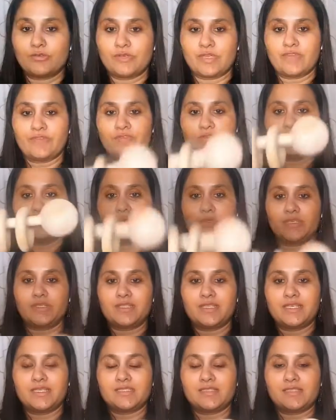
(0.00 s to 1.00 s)
if you put
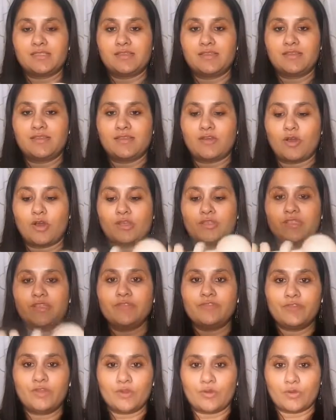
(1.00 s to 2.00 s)
this on the
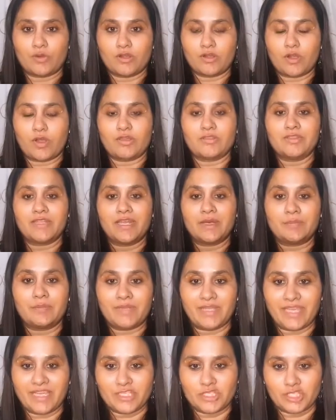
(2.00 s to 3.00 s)
floor on their
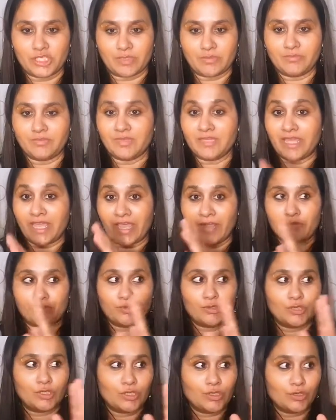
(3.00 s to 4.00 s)
play gym, they have to
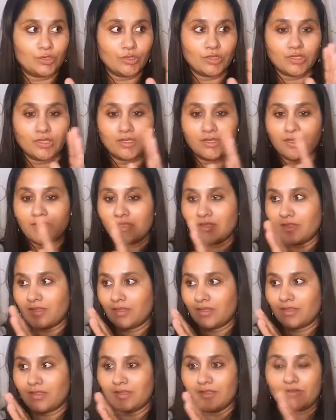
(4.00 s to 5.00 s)
look
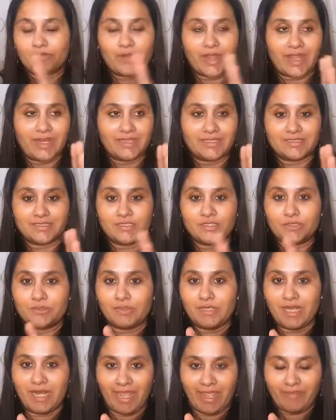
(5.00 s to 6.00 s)
right to
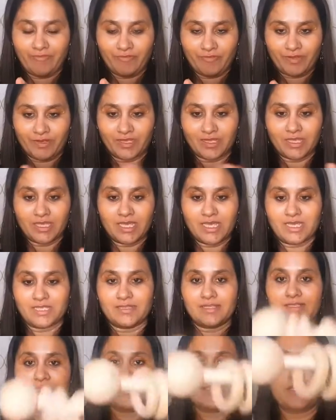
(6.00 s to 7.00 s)
left. This is a